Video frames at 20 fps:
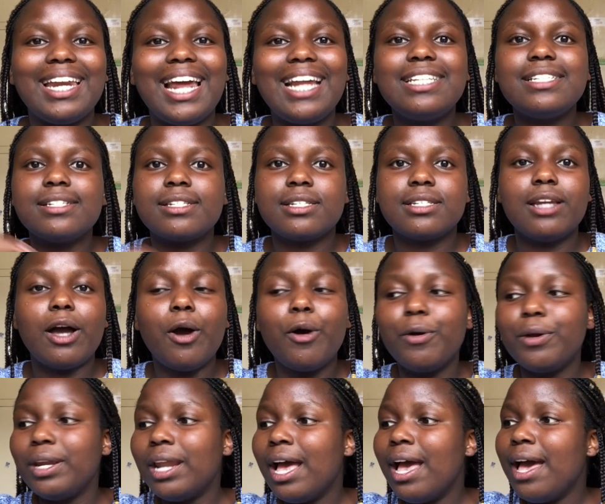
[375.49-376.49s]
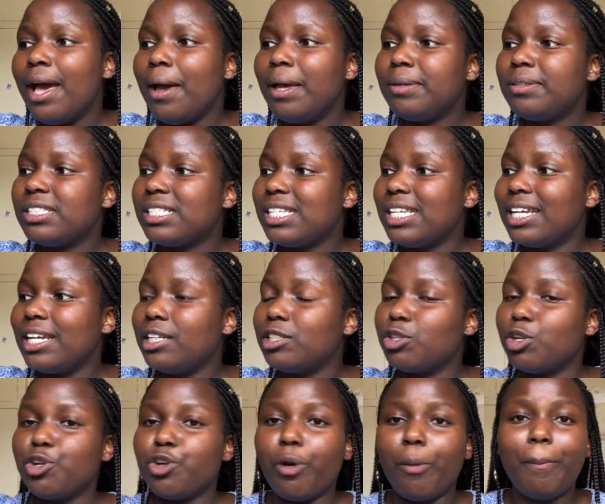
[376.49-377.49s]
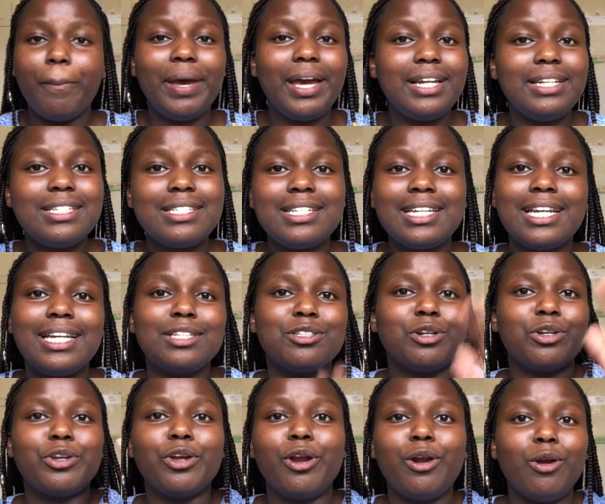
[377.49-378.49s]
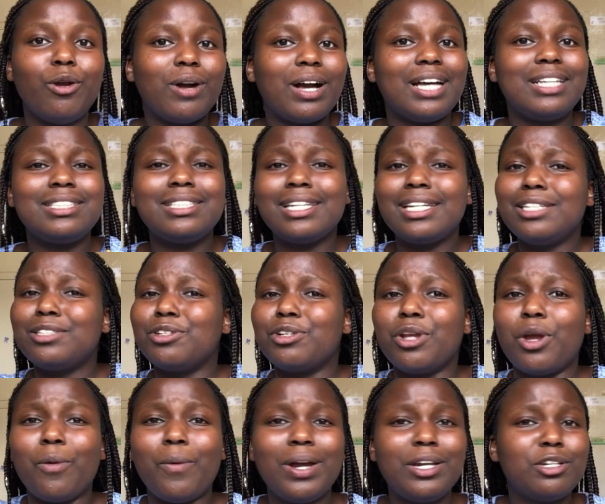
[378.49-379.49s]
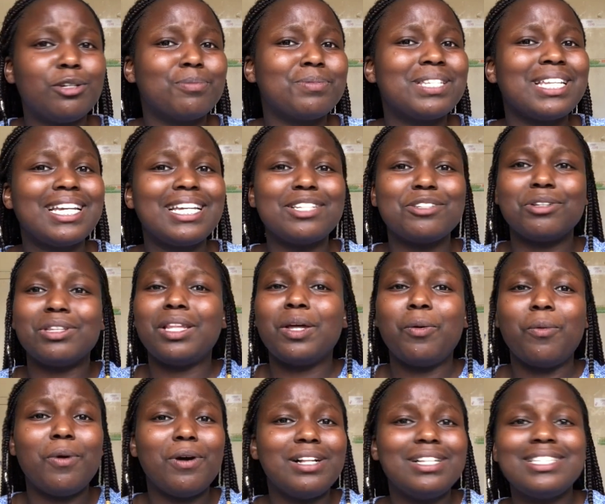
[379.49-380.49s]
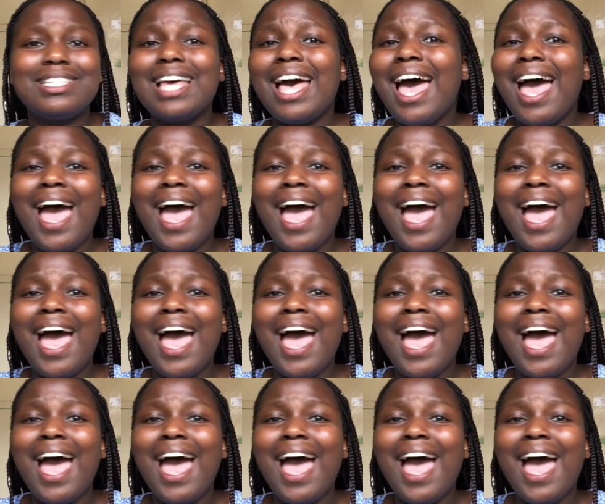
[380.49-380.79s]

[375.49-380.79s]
Write it down, stick it on your bed, stick it on your locker, stick it on your wardrobe, stick it on the walls,